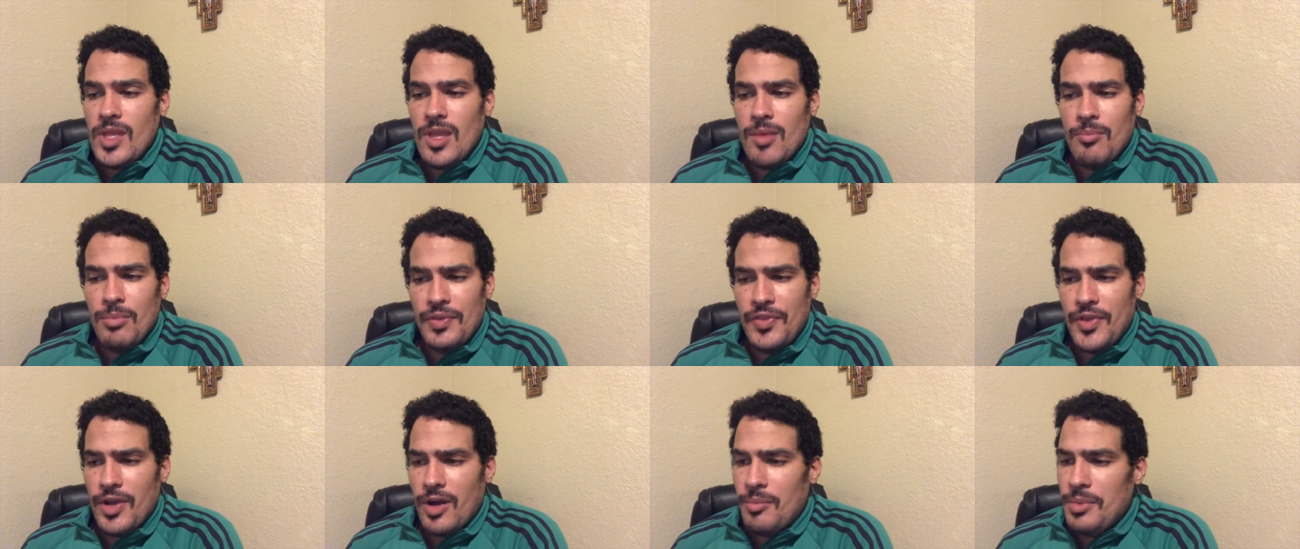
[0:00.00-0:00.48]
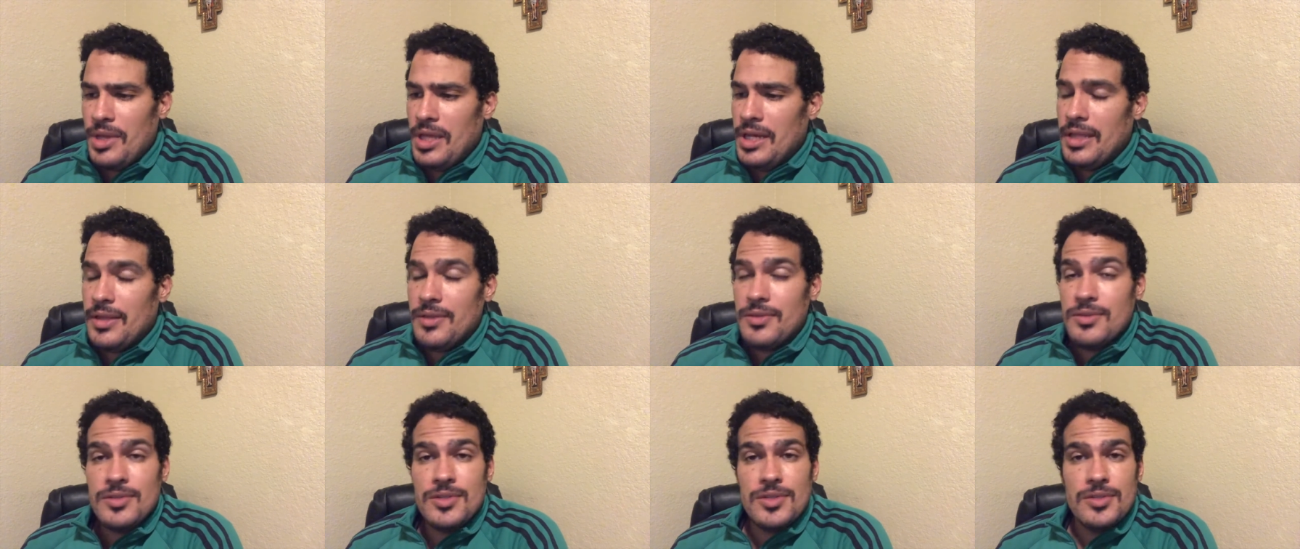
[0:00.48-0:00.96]
but the
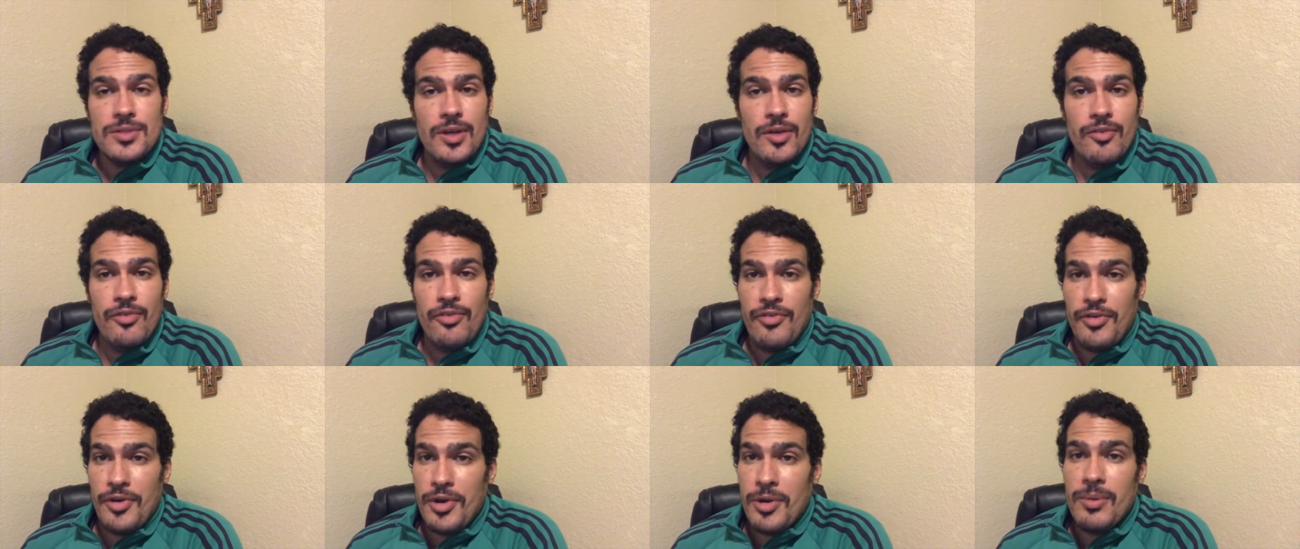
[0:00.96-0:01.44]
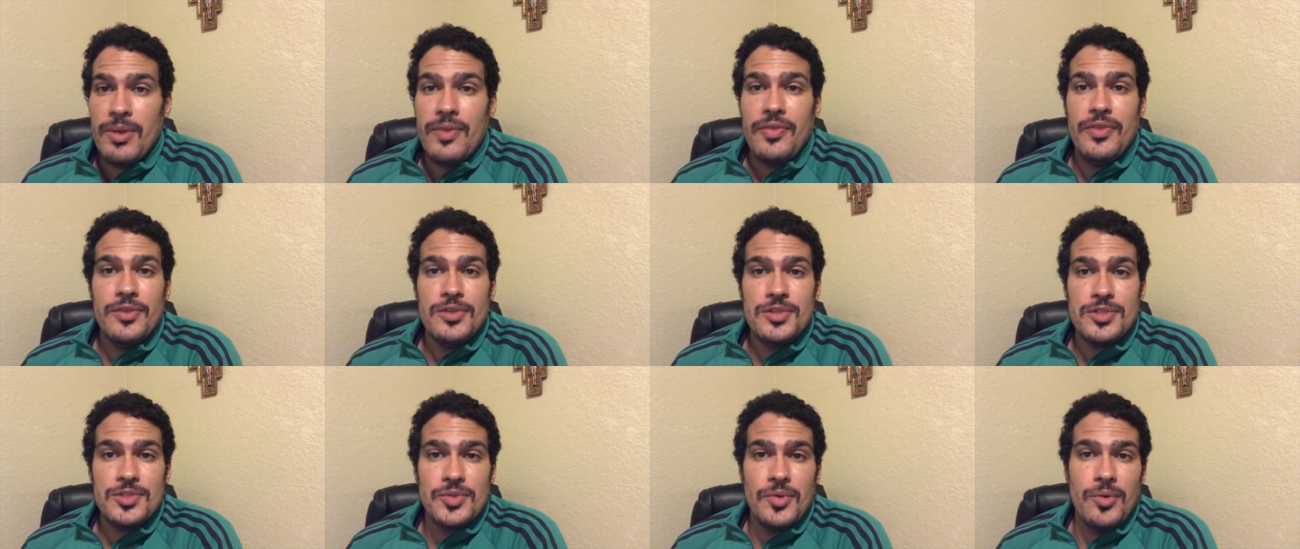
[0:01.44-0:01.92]
Armenians affirm that
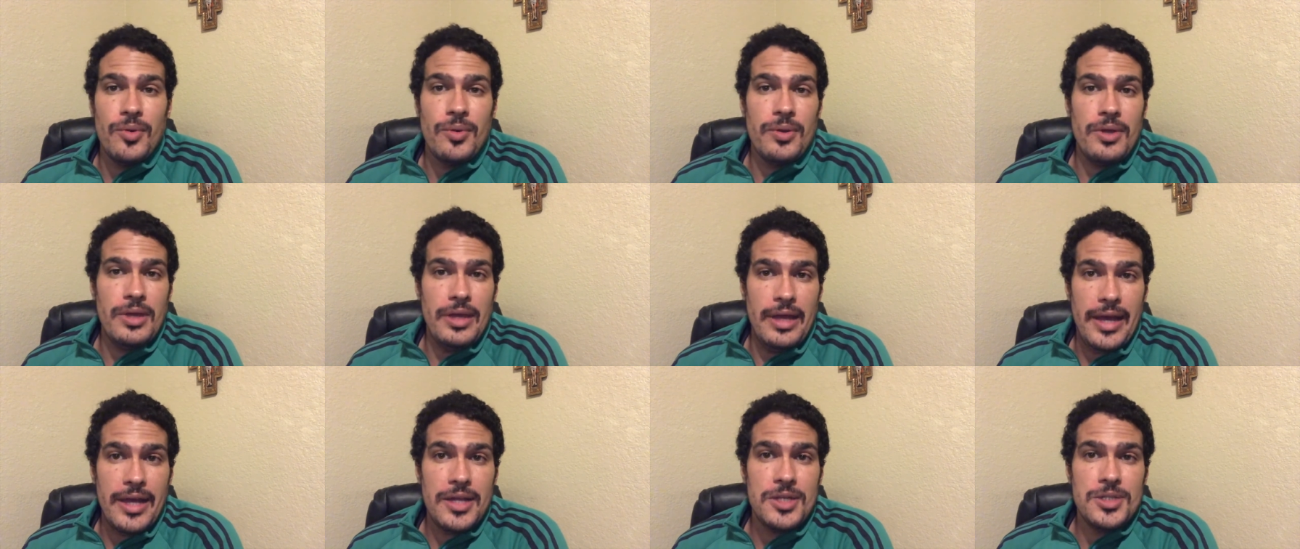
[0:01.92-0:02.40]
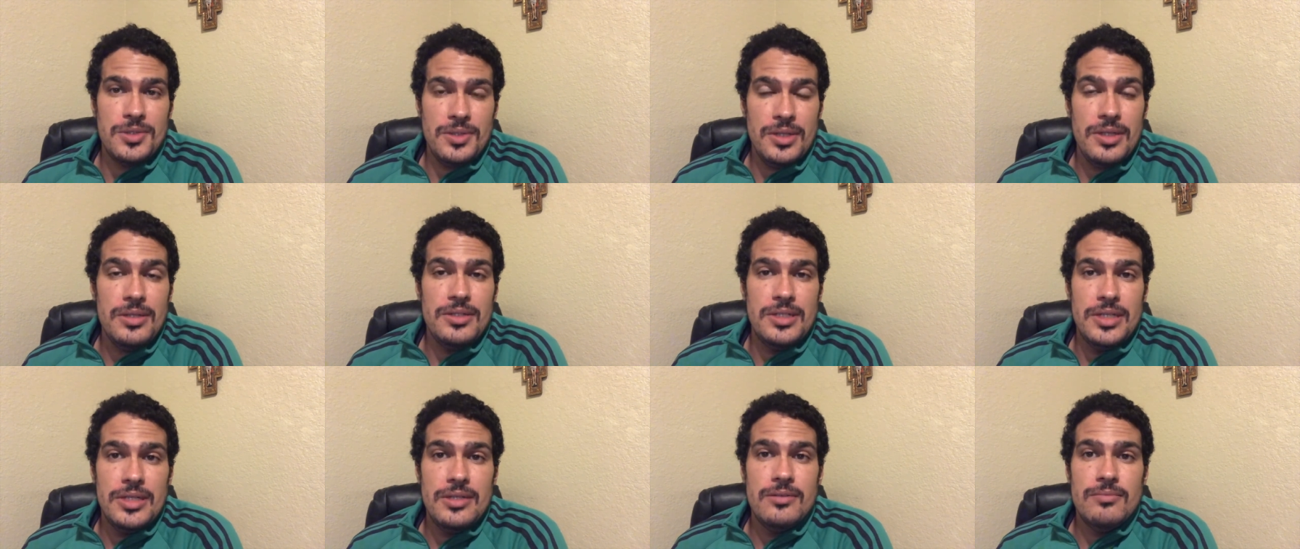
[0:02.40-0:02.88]
this story actually
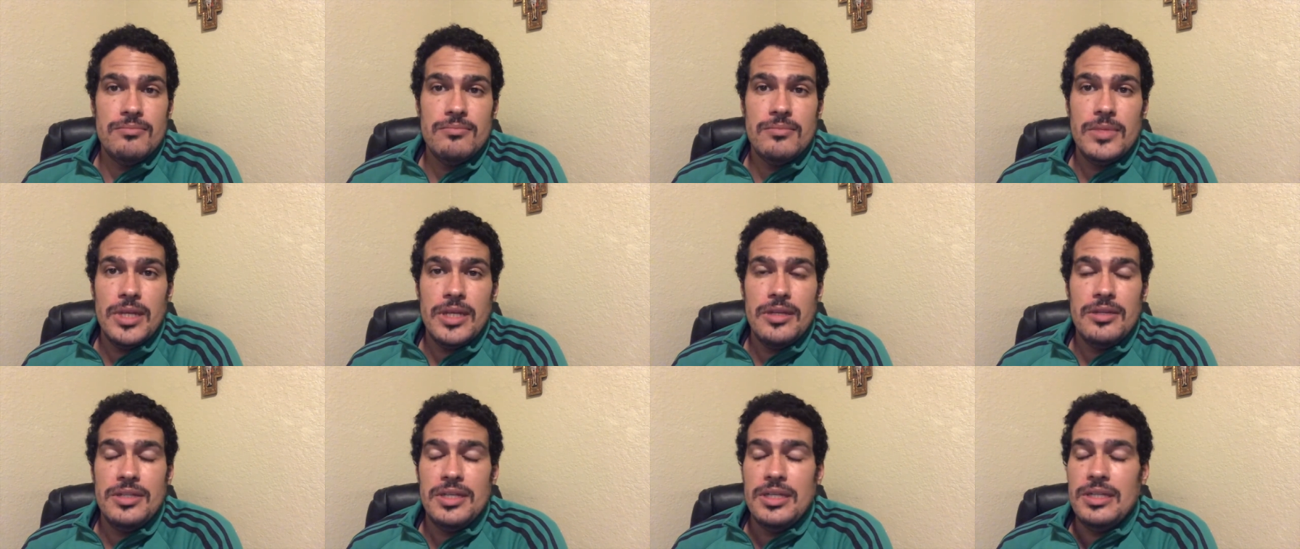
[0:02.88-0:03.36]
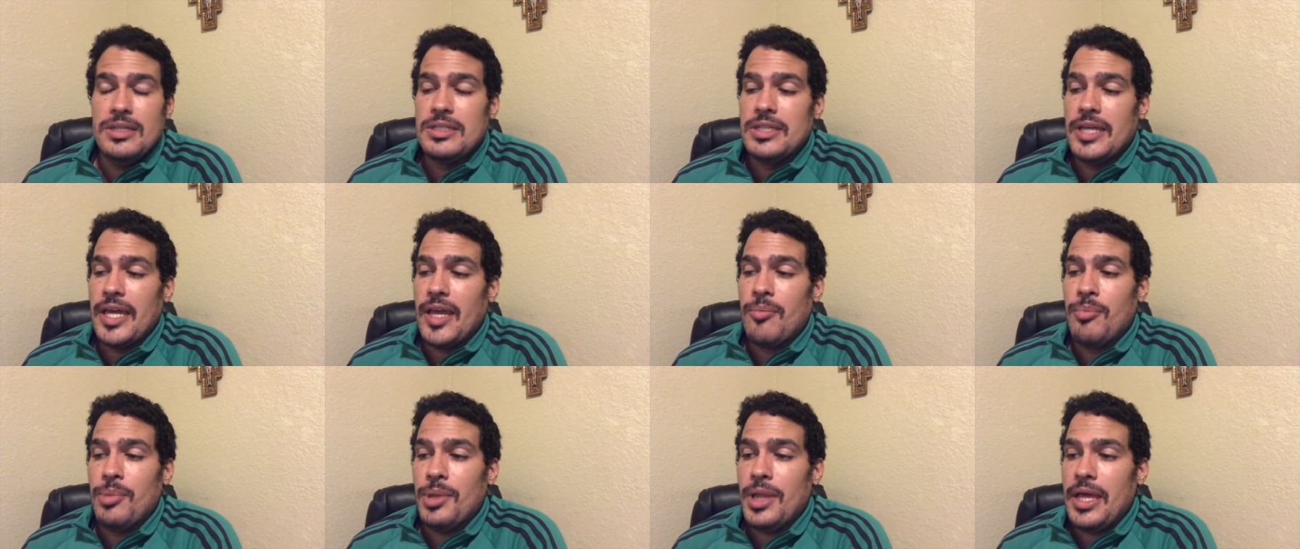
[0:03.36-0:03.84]
did indeed
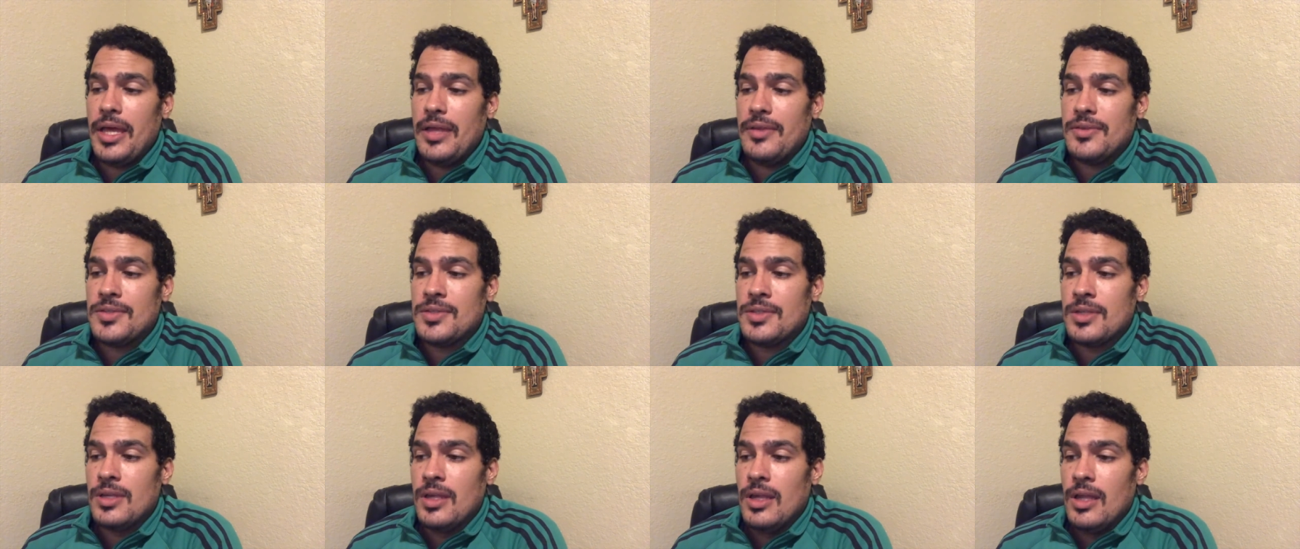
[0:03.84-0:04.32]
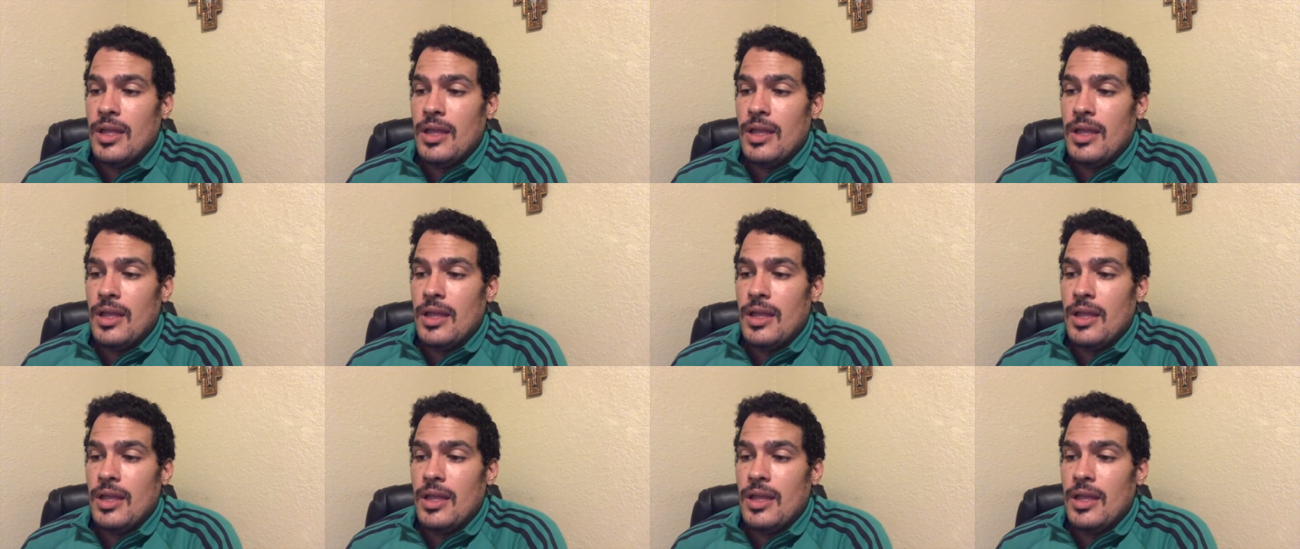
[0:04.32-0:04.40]
take place.